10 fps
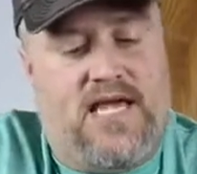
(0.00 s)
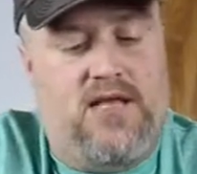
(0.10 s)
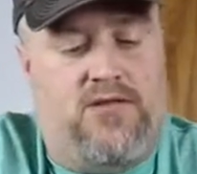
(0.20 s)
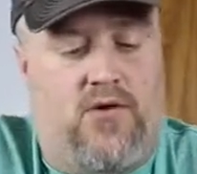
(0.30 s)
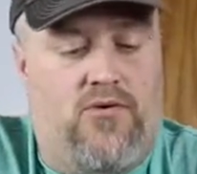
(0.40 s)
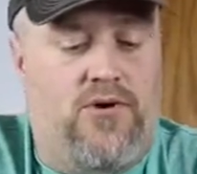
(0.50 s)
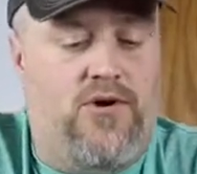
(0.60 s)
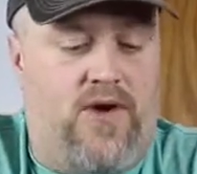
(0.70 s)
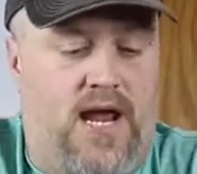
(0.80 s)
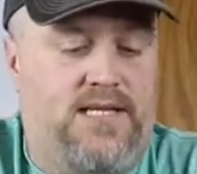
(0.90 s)
a lower
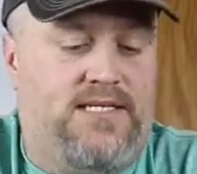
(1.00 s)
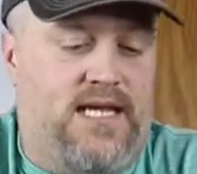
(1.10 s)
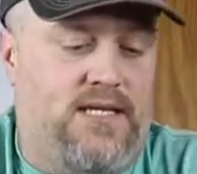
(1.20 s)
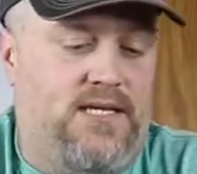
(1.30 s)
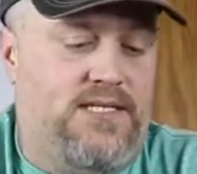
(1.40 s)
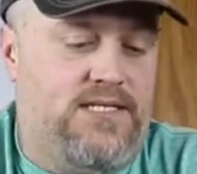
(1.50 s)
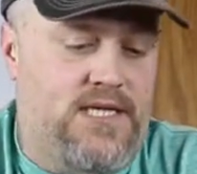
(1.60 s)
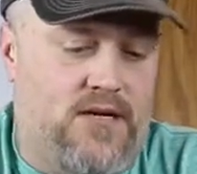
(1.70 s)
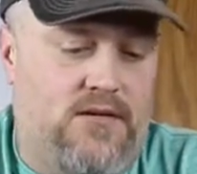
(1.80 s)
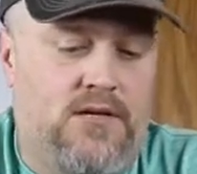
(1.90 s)
grade stainless
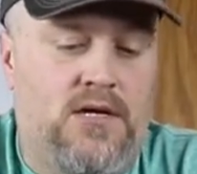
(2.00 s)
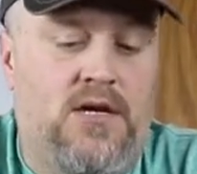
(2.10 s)
steel,